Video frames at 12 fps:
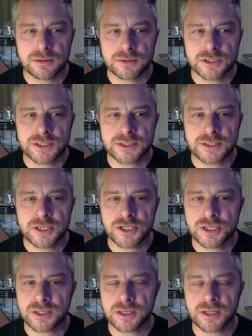Jesus is
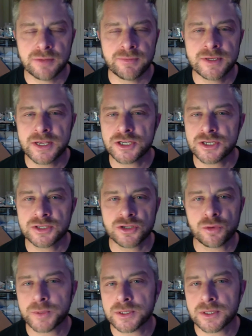teaching the invitation's
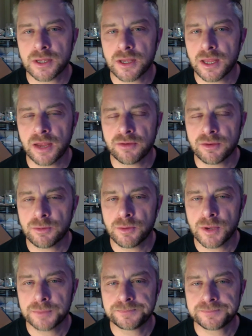open to
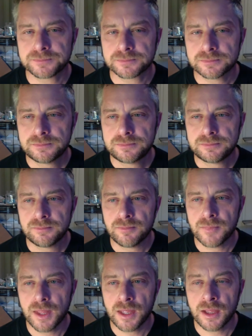everyone.
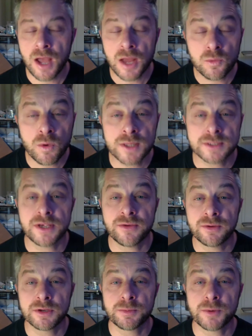And God wants
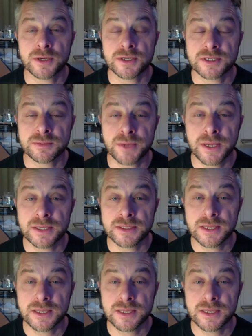everyone to participate.